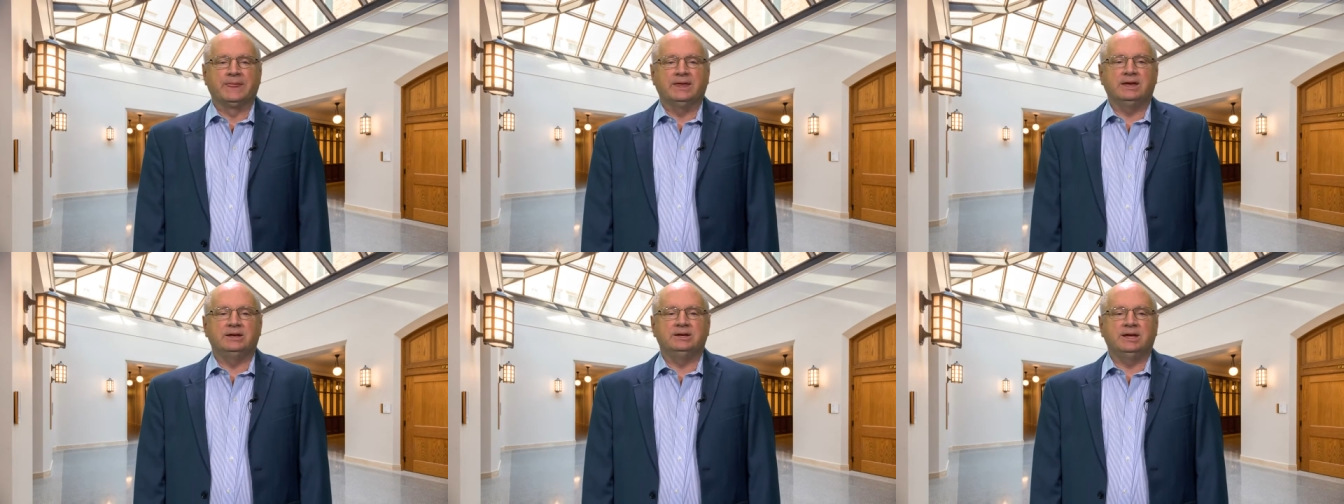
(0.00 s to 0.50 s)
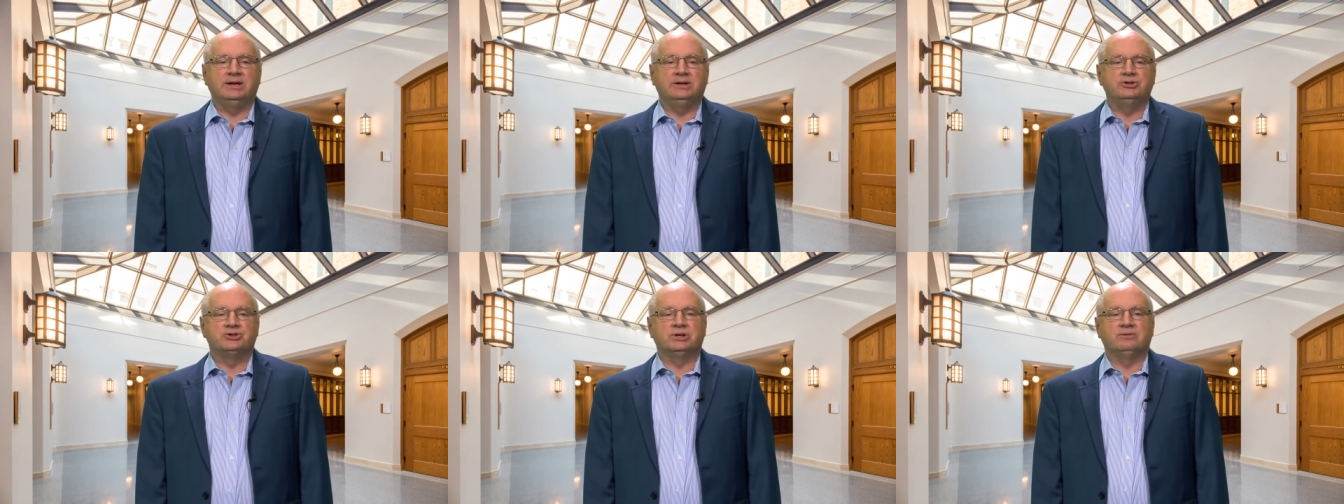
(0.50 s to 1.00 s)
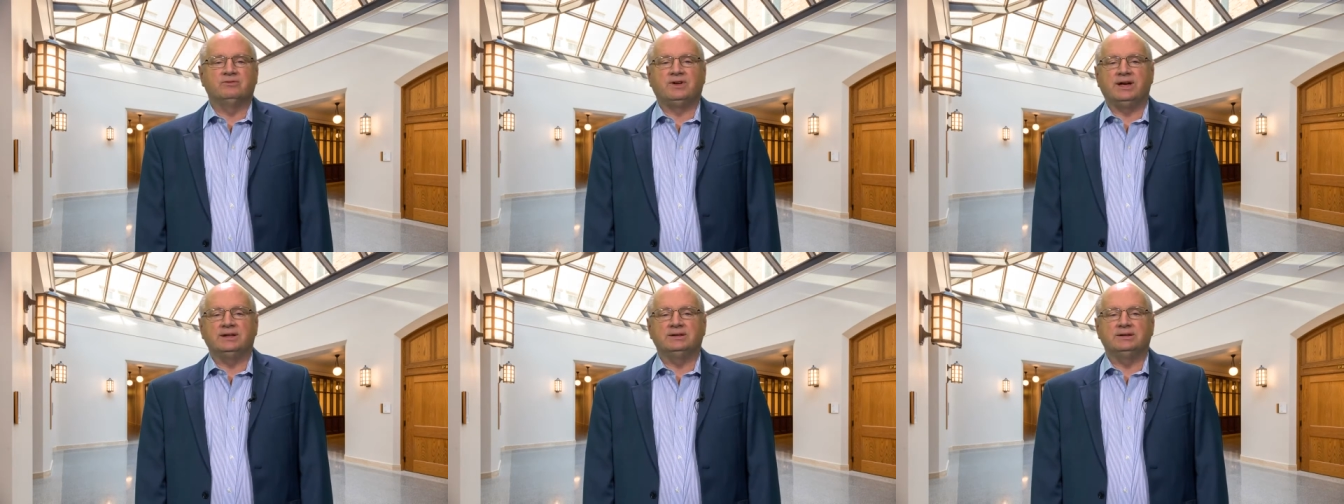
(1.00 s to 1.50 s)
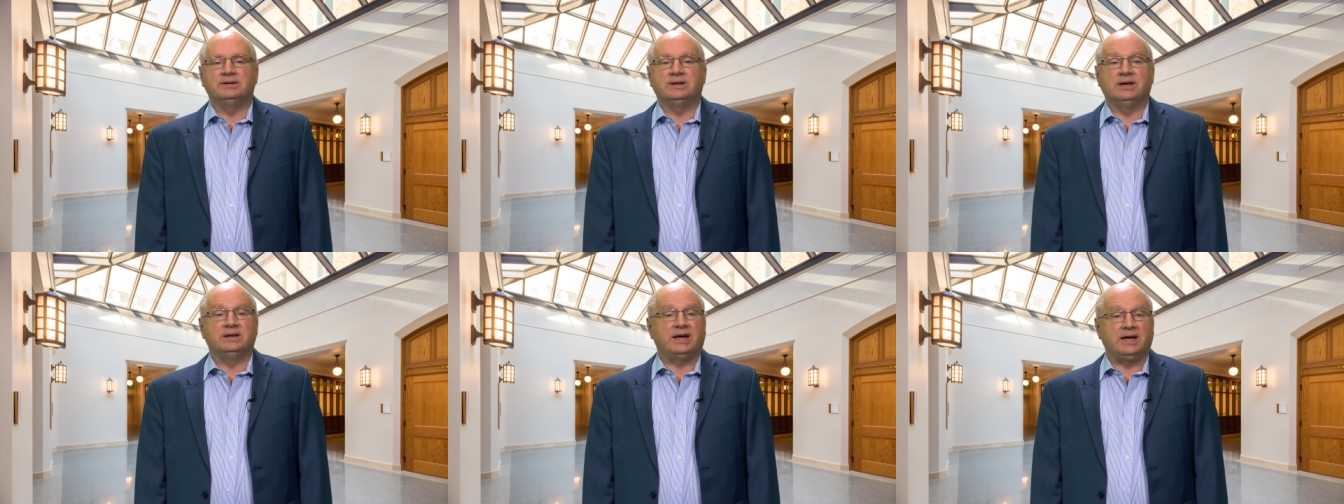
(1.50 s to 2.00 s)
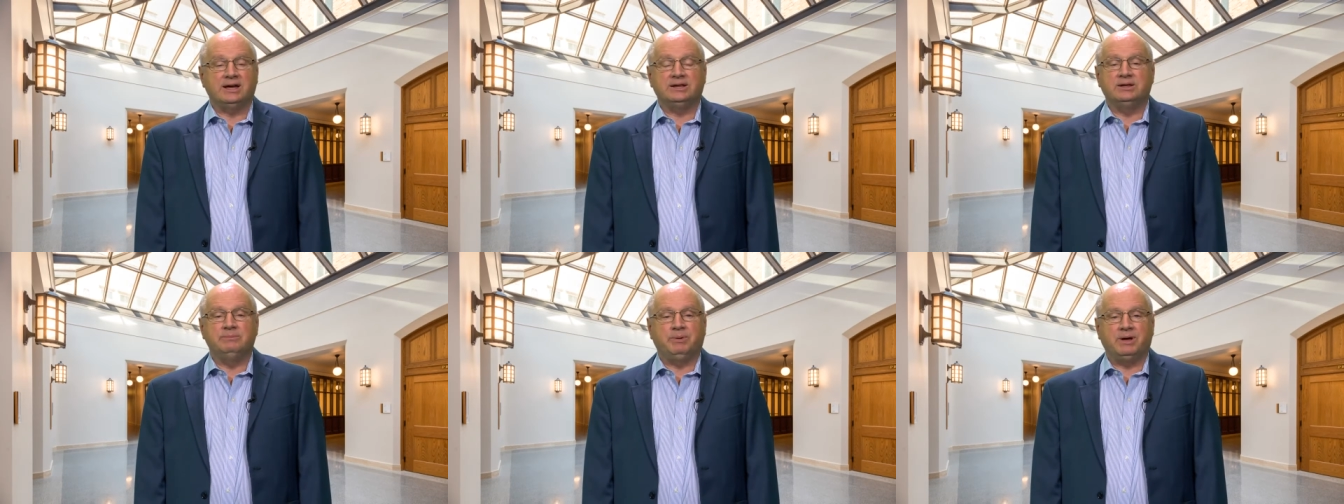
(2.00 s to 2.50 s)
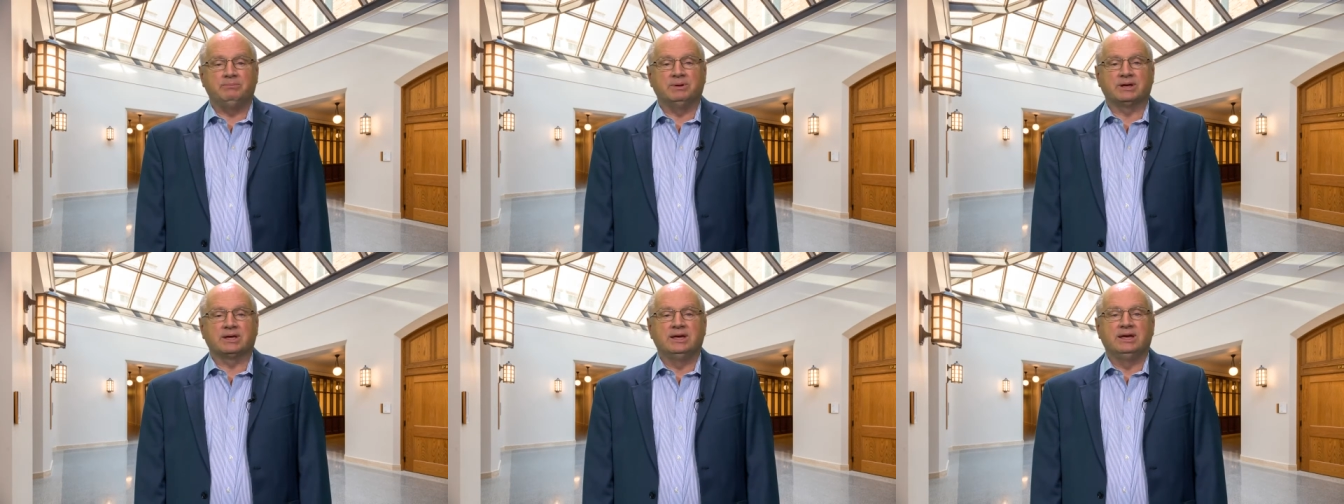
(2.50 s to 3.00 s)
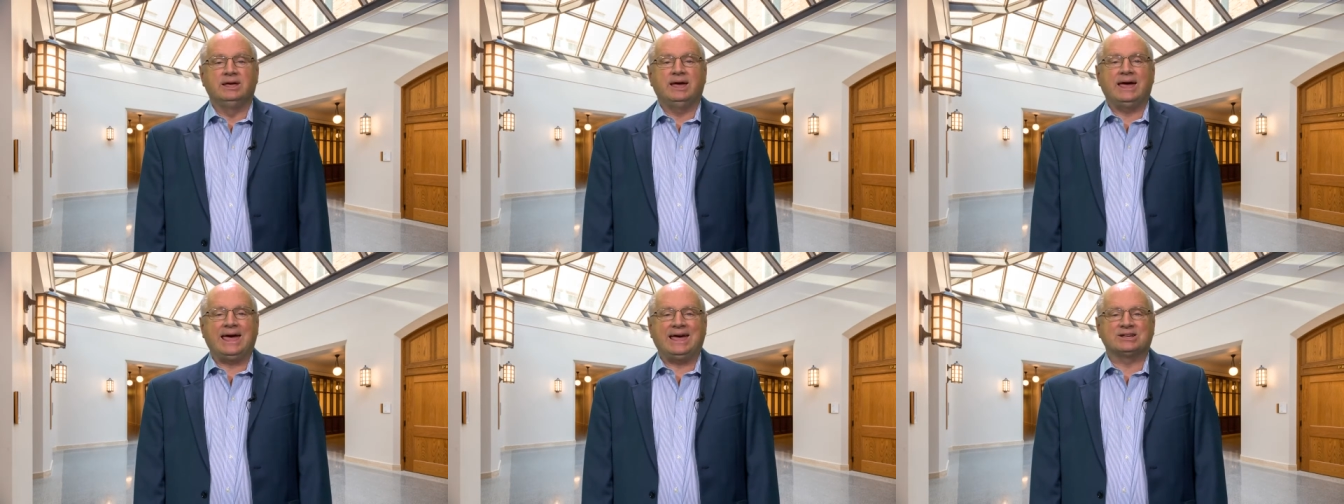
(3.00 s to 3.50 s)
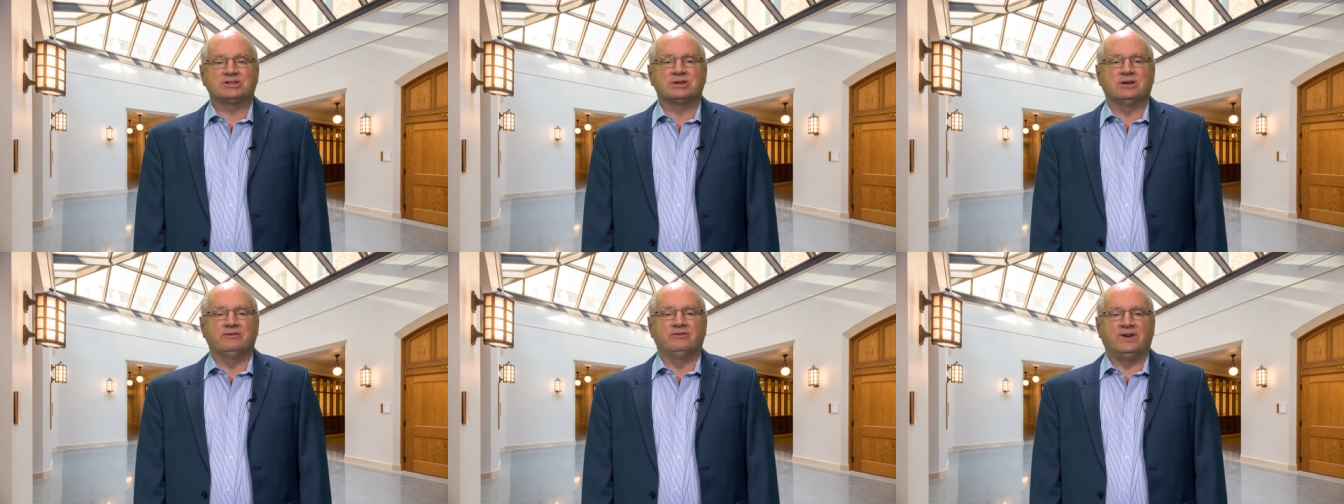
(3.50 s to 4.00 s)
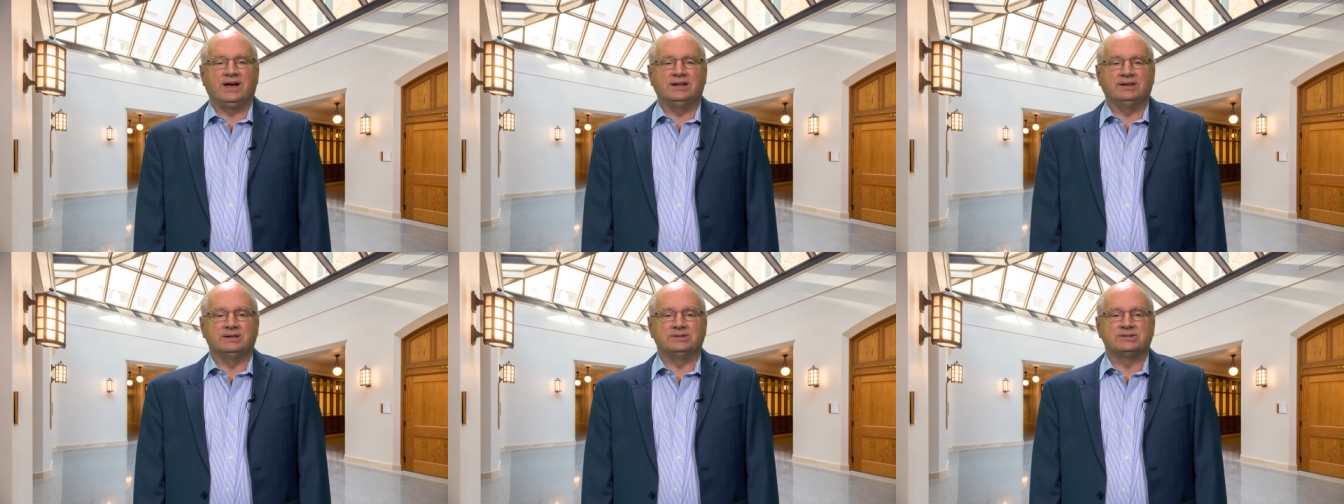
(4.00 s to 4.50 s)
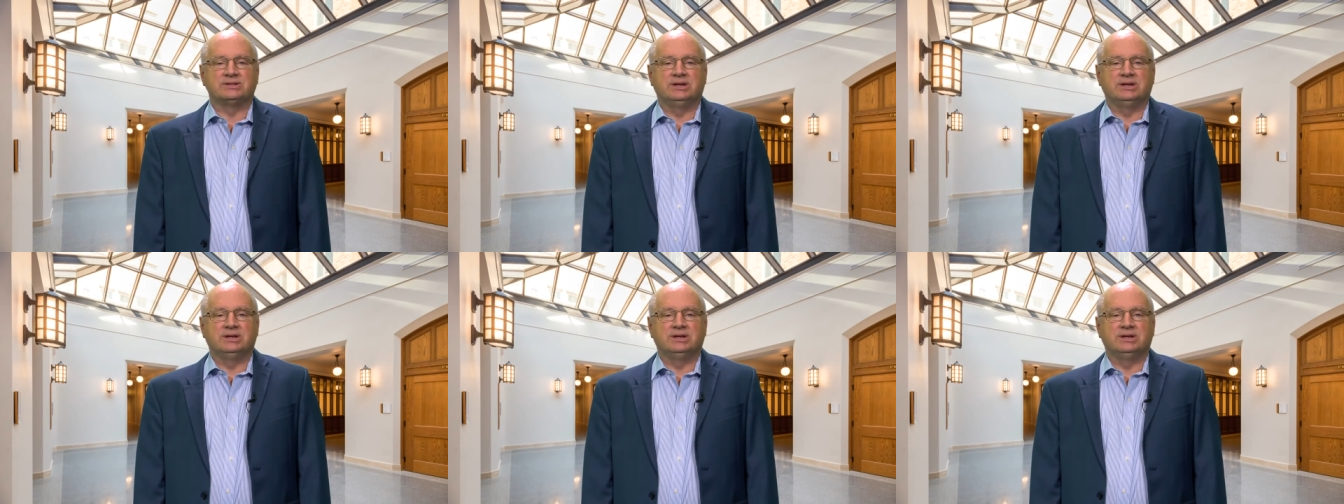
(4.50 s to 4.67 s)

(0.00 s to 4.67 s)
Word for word: engaged in violent and highly public acts of violence,